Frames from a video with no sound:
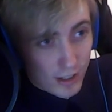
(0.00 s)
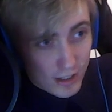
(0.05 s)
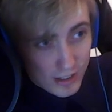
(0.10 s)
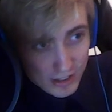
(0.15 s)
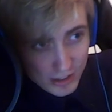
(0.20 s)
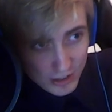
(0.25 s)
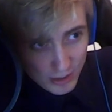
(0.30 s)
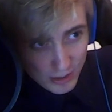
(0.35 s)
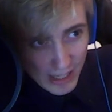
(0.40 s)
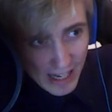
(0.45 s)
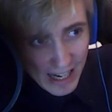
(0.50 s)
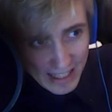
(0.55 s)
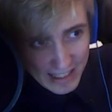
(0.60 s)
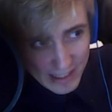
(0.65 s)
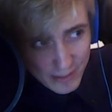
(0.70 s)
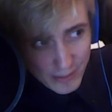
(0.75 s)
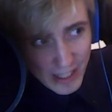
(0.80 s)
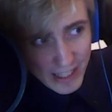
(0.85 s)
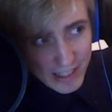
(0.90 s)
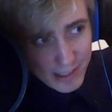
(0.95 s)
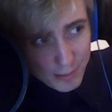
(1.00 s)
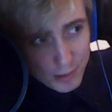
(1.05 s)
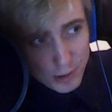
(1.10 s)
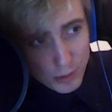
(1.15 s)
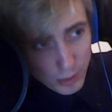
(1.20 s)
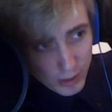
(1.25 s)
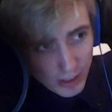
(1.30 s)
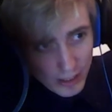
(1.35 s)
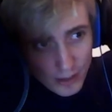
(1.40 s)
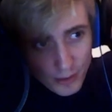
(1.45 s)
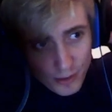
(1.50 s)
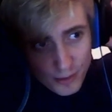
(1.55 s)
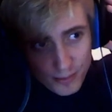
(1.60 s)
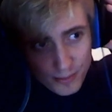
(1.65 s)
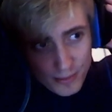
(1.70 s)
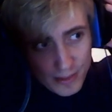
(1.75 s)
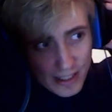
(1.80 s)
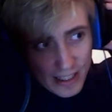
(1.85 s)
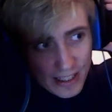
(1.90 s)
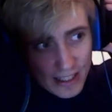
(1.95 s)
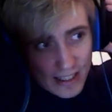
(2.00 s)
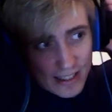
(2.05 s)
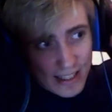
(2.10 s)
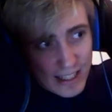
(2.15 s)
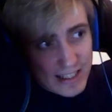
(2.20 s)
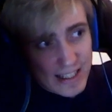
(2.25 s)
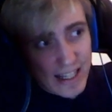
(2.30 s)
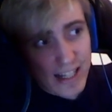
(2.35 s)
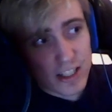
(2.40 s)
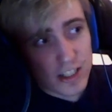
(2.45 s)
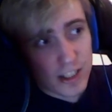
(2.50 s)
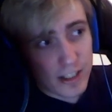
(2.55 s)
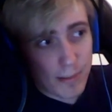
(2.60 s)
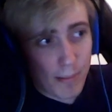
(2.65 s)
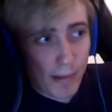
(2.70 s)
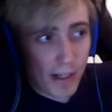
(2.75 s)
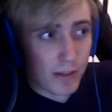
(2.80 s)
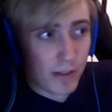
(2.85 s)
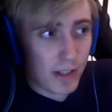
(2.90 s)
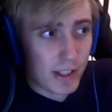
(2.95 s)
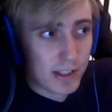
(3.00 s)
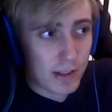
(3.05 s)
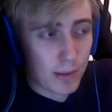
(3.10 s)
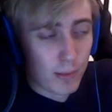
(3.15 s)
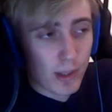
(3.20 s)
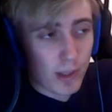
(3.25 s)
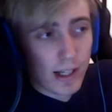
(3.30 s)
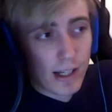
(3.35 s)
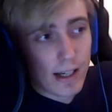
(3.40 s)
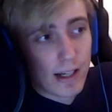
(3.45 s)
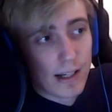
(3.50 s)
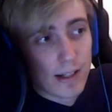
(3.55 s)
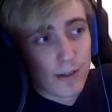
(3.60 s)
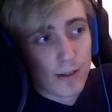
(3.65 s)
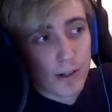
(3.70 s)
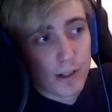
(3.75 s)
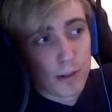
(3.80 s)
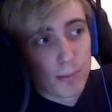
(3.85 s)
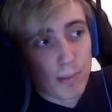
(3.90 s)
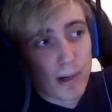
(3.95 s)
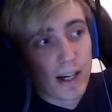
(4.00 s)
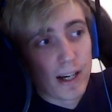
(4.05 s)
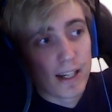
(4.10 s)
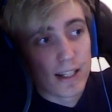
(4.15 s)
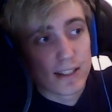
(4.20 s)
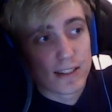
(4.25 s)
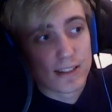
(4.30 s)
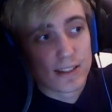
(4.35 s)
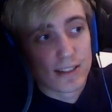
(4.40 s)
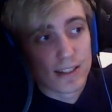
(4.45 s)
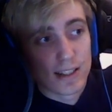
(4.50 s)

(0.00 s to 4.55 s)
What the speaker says: So the active item cooldown, that's actually the main reason why you buy it.